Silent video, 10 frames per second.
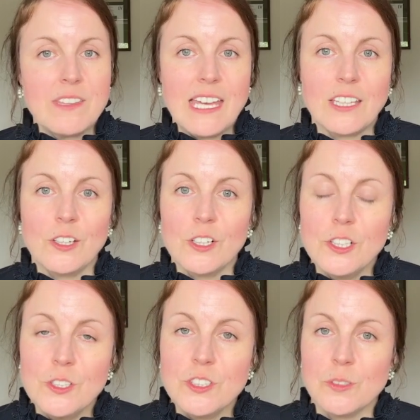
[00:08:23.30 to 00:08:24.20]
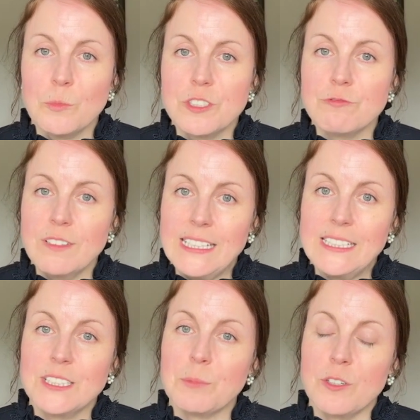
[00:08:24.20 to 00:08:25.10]
their conclusion was
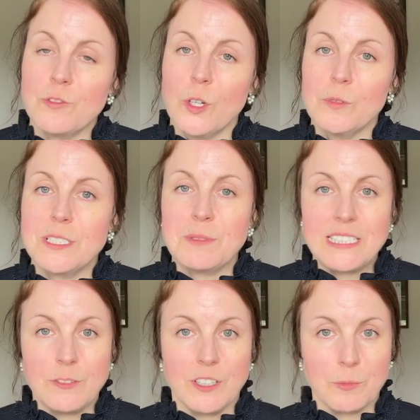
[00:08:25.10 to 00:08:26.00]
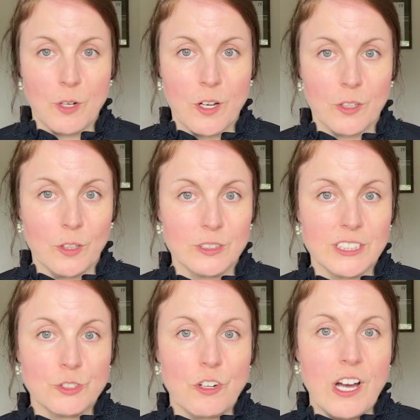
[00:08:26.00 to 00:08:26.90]
reached by following specific protocols to
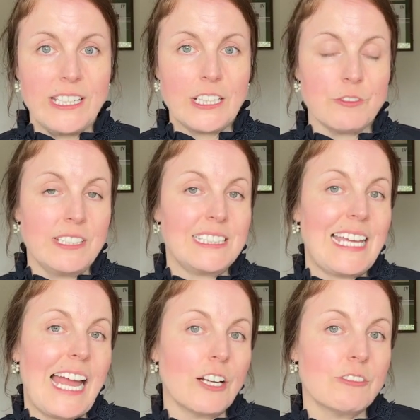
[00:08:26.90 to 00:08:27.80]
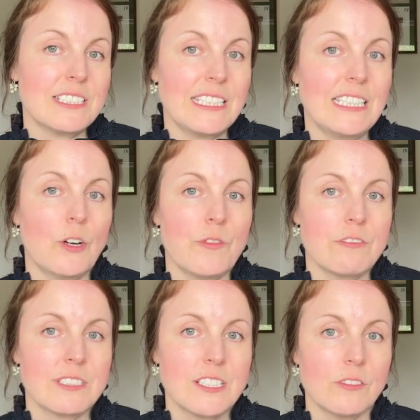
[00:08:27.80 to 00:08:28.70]
try and increase the accuracy of the
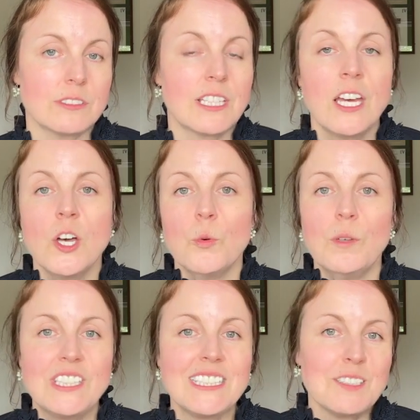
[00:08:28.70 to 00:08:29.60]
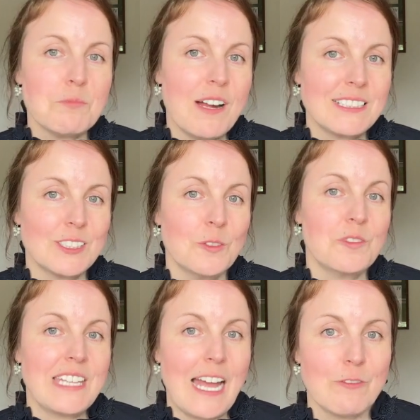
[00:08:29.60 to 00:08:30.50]
results, which isn't practical for
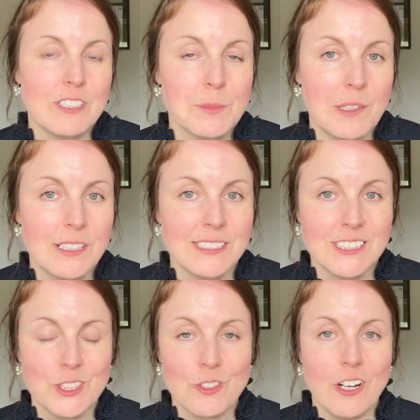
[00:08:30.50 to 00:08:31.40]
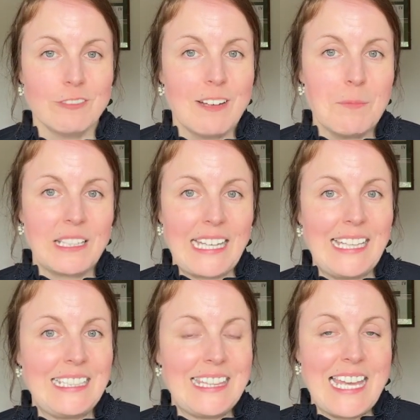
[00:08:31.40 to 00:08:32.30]
the average person to try
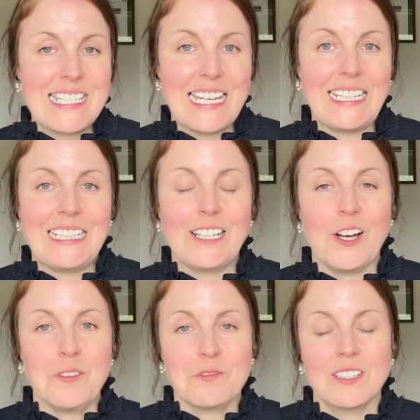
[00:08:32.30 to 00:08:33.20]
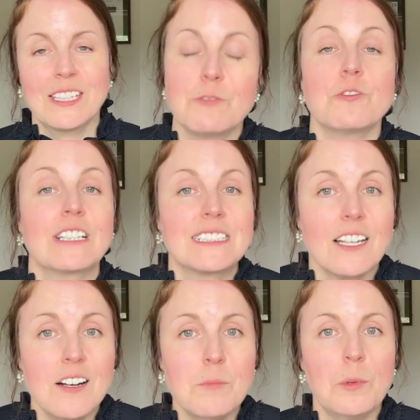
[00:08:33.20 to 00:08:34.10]
replicating in their daily life. For
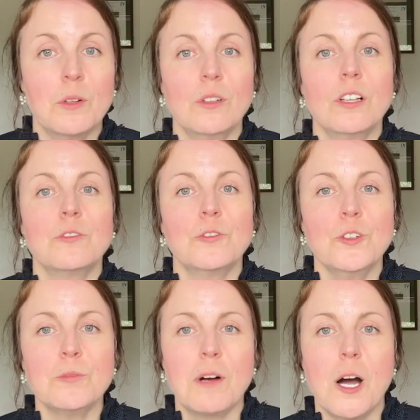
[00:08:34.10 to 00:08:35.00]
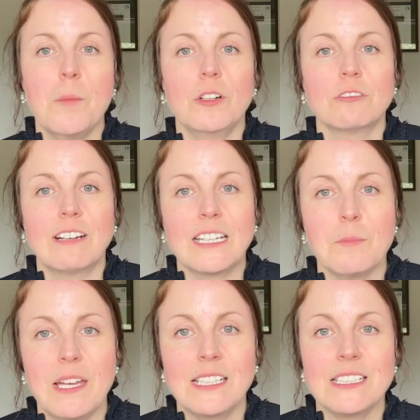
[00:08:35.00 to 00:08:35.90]
example, FoodMarble
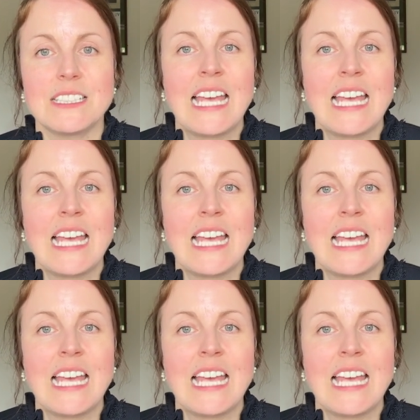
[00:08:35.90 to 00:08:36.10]
recommends